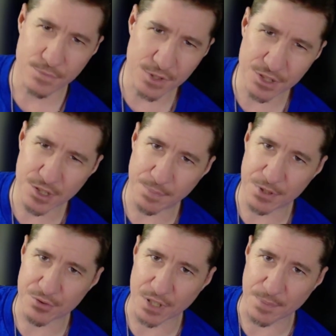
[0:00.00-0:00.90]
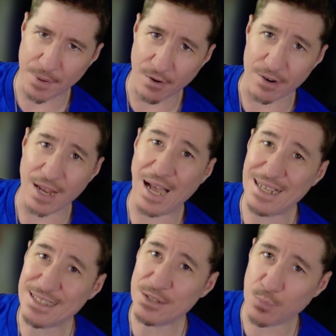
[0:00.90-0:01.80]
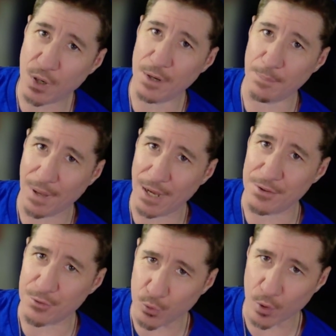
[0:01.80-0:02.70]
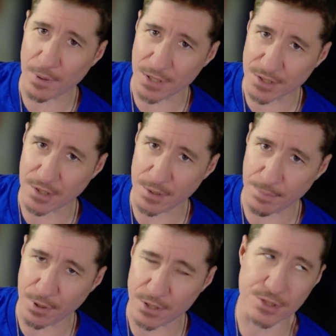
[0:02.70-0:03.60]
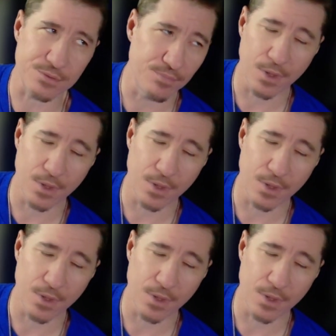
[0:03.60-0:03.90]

Just to be transparent, I did wind up buying the TourBox Elite Plus.